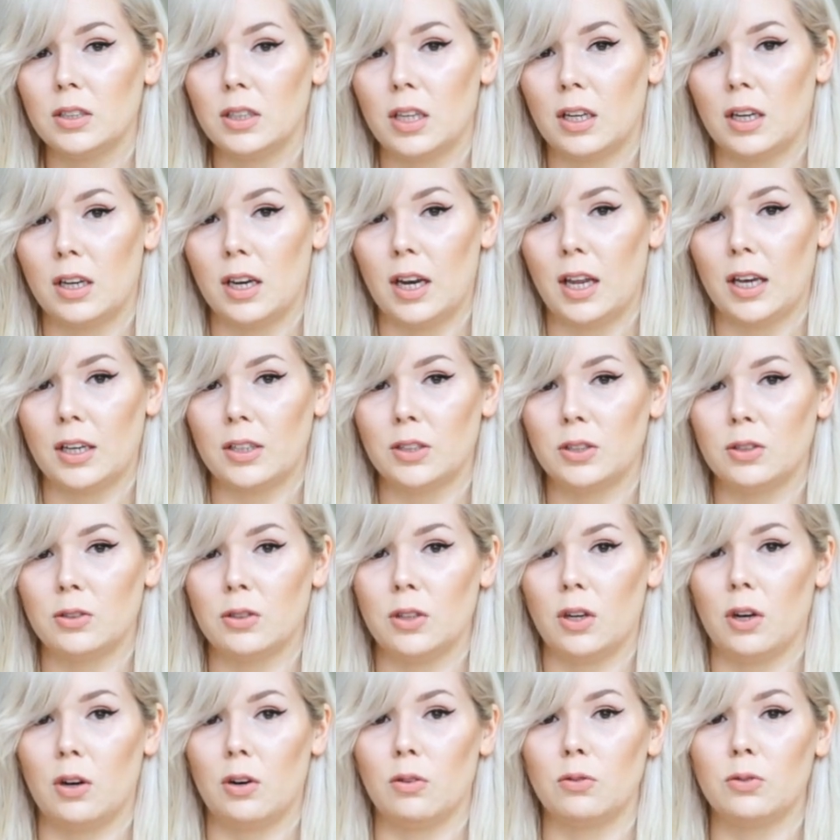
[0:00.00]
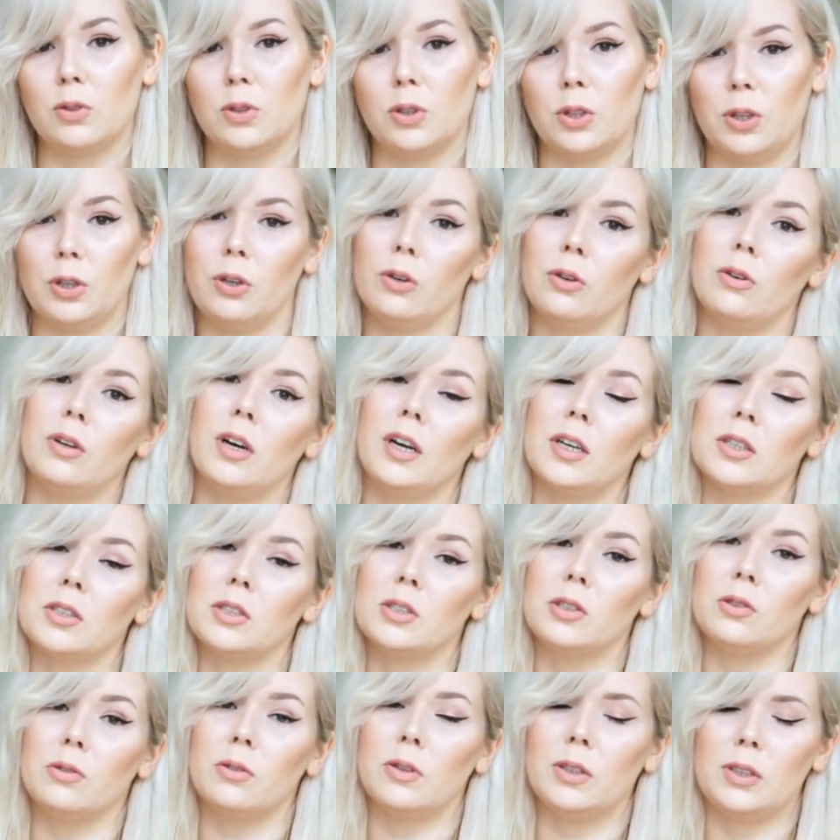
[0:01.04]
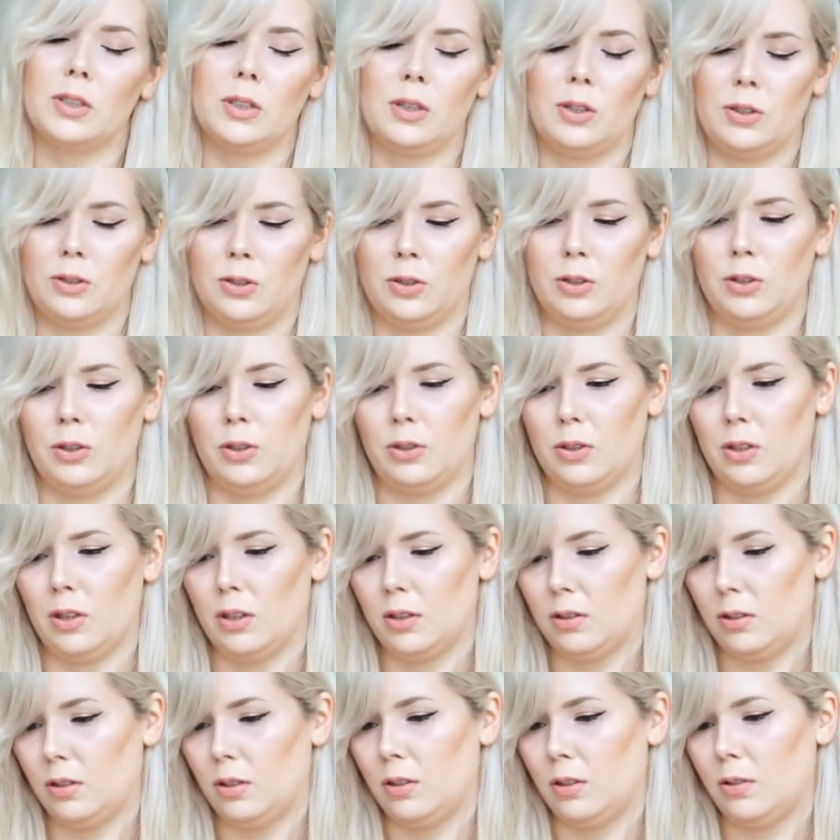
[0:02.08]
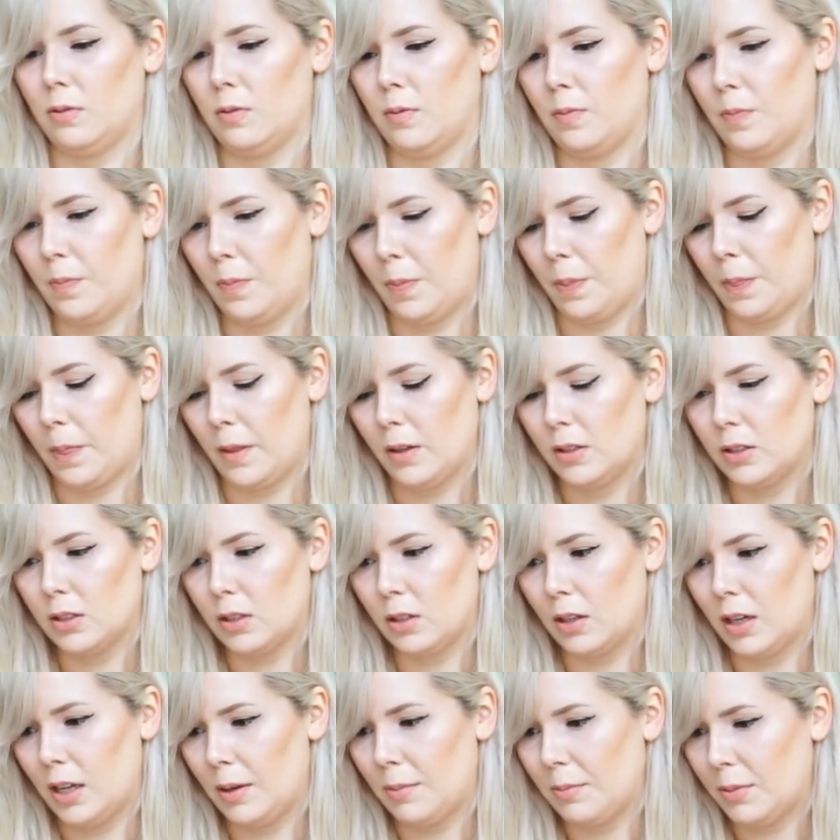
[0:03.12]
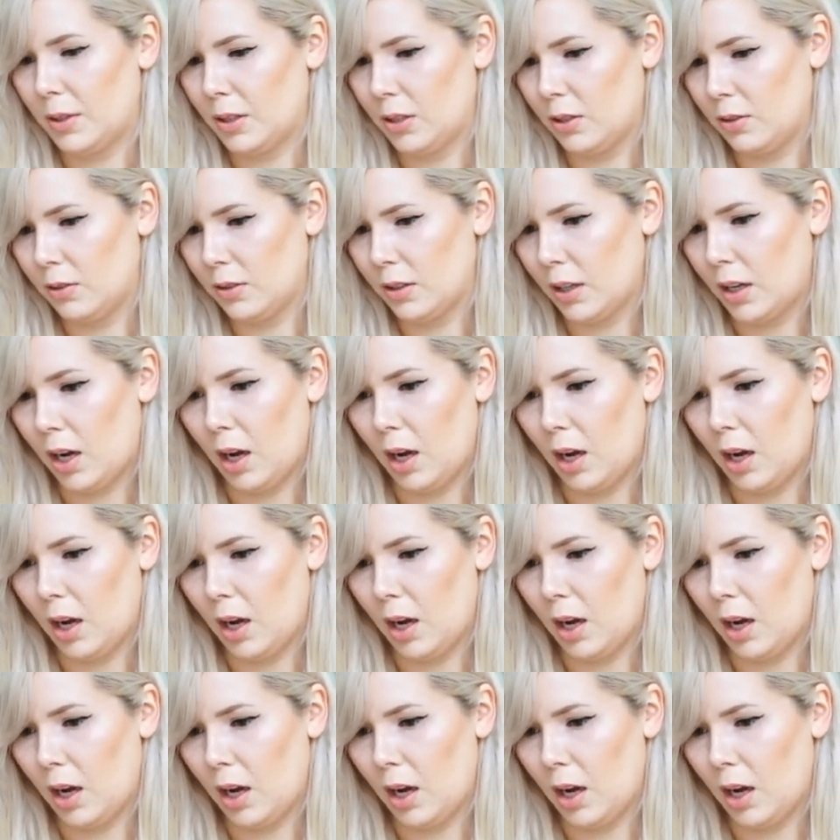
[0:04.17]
So I'd like to know, do you guys do it or do you not? So let me know in the